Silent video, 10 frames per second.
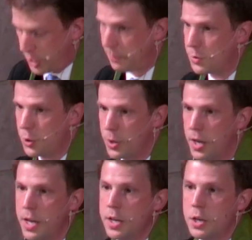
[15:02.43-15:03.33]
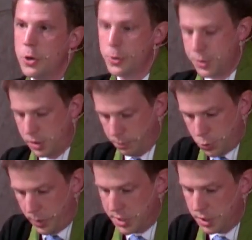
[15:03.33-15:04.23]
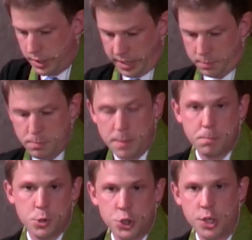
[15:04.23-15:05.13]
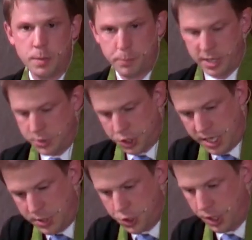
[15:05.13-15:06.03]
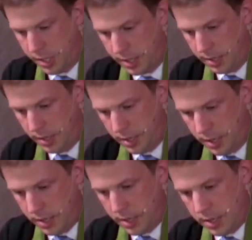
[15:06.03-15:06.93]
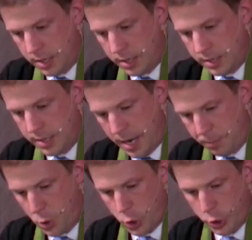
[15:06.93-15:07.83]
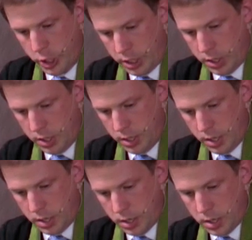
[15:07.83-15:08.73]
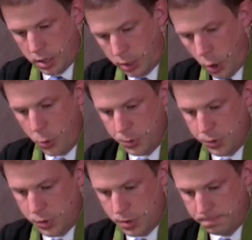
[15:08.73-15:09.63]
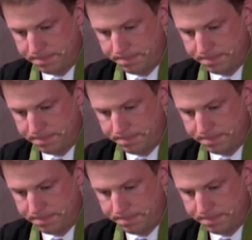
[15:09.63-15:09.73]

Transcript: after years of dwindling membership in a changing neighborhood, closed.